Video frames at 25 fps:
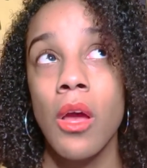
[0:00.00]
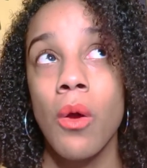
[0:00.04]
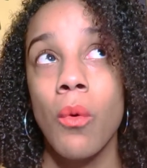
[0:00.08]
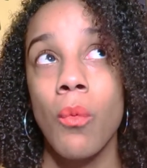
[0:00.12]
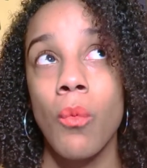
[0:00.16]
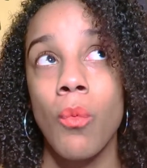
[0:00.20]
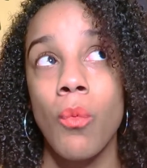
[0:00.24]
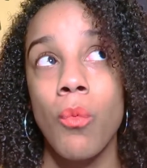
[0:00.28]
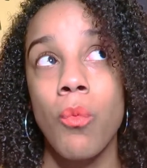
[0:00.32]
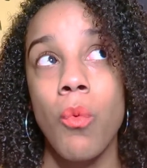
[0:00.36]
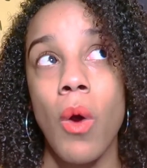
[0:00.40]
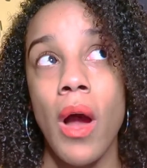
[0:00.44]

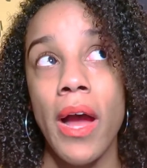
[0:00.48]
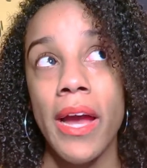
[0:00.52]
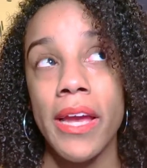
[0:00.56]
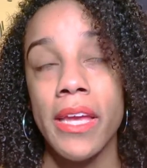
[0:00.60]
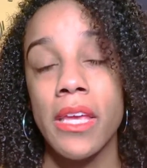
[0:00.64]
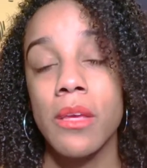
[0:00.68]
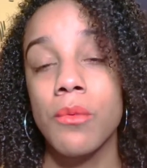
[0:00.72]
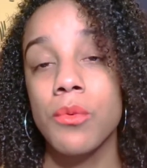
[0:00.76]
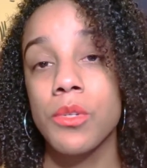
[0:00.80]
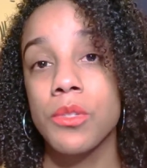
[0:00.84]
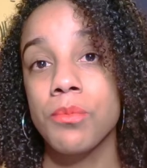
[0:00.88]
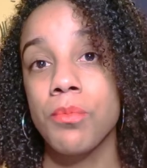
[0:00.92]
why
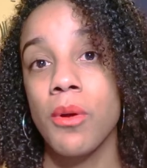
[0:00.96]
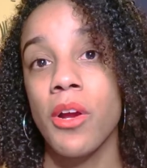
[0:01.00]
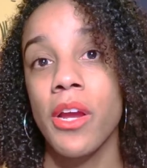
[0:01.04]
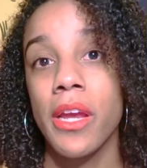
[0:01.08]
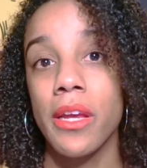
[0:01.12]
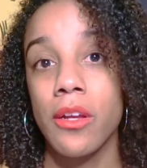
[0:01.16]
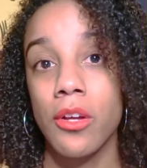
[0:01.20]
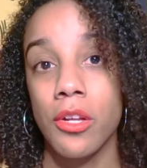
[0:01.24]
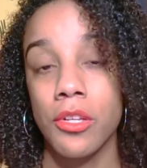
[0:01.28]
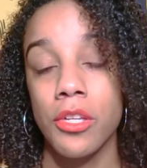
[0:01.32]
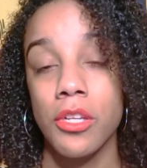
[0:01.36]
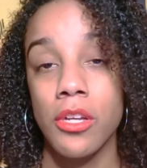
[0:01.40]
he was
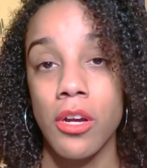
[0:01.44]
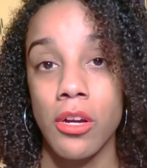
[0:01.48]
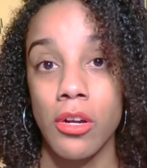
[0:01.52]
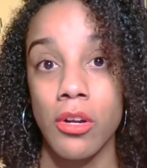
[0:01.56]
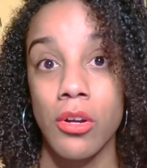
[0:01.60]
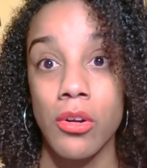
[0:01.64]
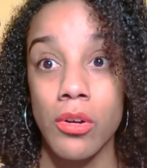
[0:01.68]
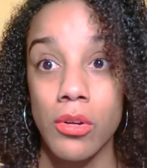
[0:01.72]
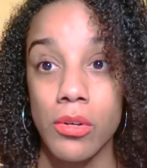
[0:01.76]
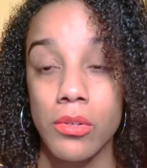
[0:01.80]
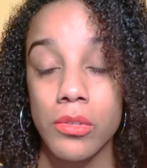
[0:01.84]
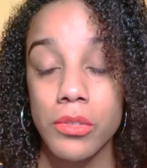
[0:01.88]
preying on young
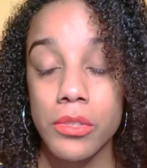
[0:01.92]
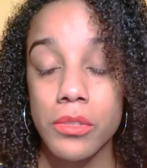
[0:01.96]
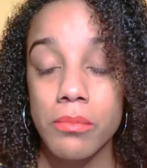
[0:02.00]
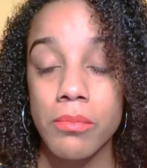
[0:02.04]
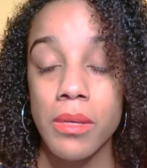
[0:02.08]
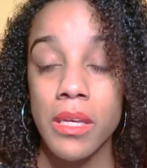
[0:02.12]
girls.